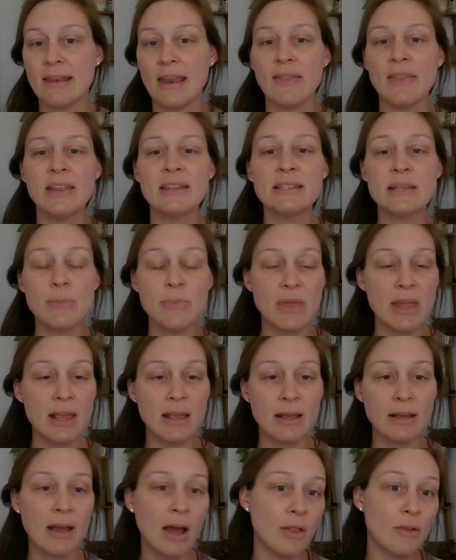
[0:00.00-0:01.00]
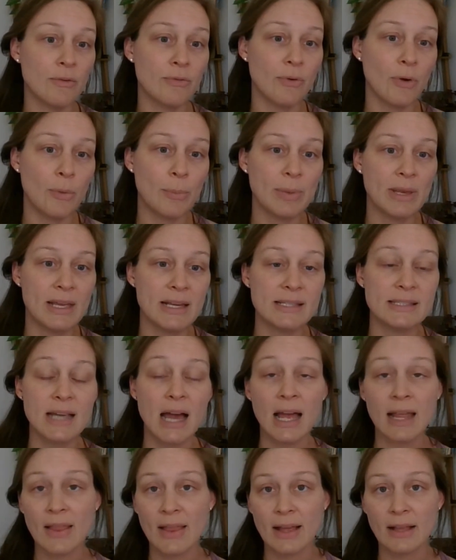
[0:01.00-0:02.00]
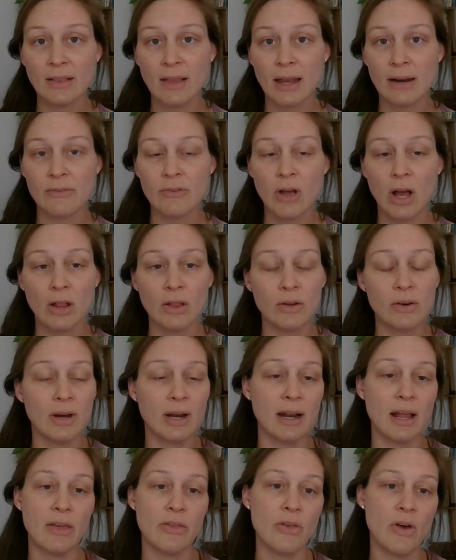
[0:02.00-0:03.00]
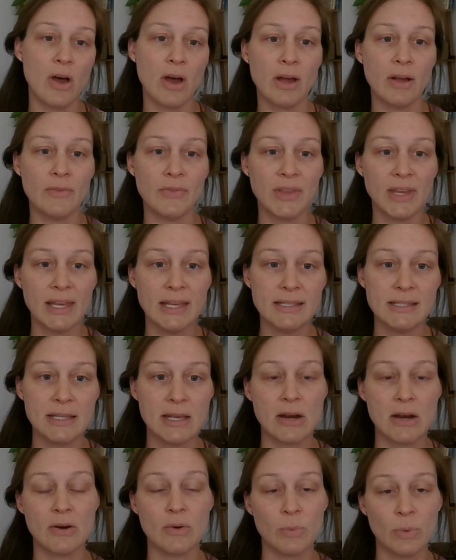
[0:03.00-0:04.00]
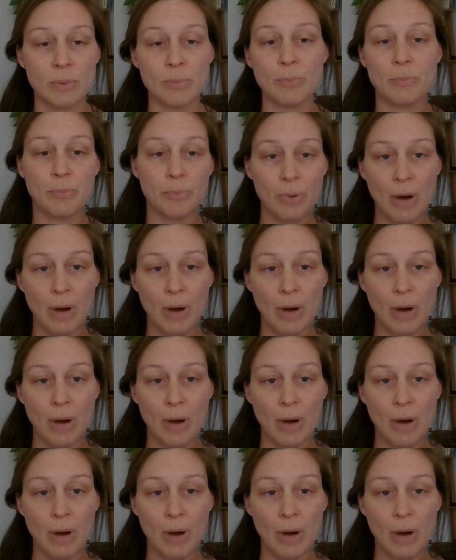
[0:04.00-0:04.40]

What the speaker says: and then something colorful because I like a lot of color and I thought the quinceanera would